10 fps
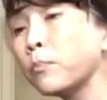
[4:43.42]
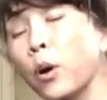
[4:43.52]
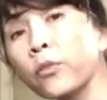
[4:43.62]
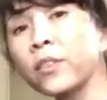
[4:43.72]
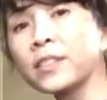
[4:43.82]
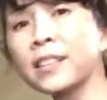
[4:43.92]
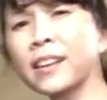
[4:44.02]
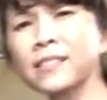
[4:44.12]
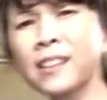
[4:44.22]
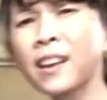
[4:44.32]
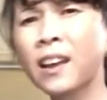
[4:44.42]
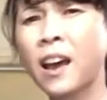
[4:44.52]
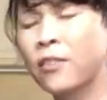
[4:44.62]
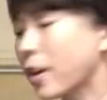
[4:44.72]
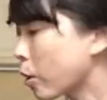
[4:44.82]
both of these things.
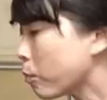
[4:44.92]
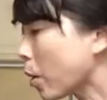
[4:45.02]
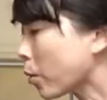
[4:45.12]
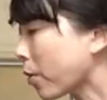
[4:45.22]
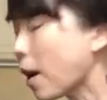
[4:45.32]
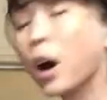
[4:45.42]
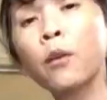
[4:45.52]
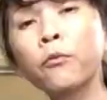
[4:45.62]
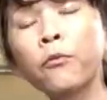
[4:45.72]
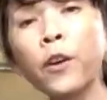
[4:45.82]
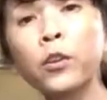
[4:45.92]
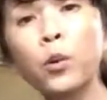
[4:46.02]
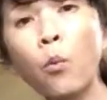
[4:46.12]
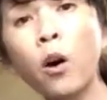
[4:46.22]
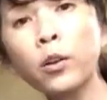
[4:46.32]
They're both
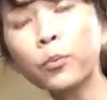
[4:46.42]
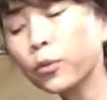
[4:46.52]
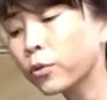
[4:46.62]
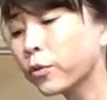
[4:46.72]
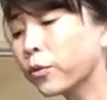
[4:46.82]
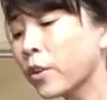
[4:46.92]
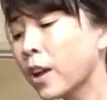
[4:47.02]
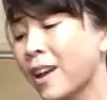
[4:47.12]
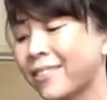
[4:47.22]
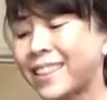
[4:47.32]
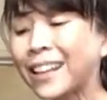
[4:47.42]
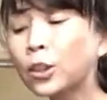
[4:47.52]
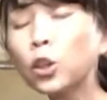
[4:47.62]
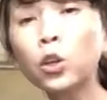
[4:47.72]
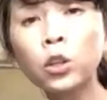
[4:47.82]
fairly waterproof. They
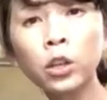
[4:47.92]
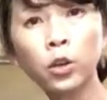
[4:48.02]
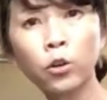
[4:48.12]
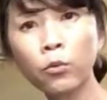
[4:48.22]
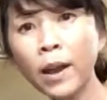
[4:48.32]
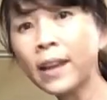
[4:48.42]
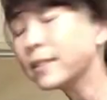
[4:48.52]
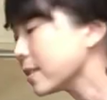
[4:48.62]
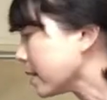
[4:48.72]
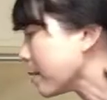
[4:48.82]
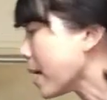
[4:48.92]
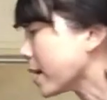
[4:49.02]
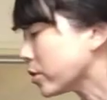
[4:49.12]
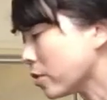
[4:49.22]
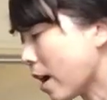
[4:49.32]
look great. They
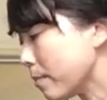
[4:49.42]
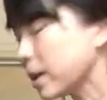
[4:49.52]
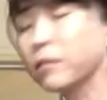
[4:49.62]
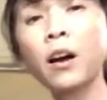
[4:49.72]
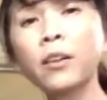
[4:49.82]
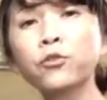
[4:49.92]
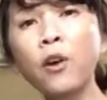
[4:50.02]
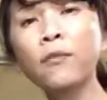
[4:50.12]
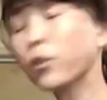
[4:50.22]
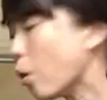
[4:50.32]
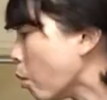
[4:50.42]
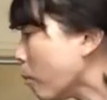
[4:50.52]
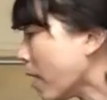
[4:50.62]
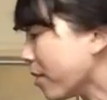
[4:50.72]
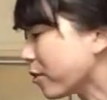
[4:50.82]
managed, I mean, I traveled a whole
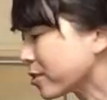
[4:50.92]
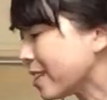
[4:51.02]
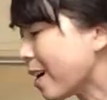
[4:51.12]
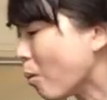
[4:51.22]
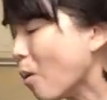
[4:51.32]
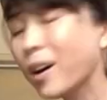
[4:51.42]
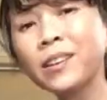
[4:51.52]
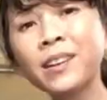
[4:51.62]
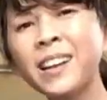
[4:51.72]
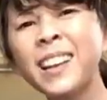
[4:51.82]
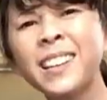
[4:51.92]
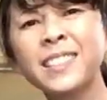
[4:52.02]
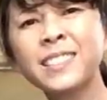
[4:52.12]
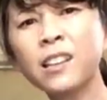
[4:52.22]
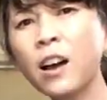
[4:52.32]
month. There's not one
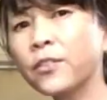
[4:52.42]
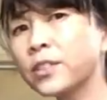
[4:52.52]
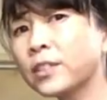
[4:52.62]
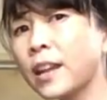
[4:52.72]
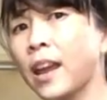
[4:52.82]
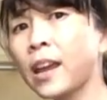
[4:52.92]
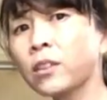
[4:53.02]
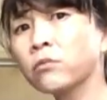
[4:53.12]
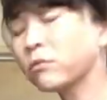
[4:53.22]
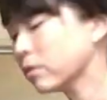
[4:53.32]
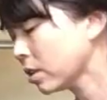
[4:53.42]
scuff, stain,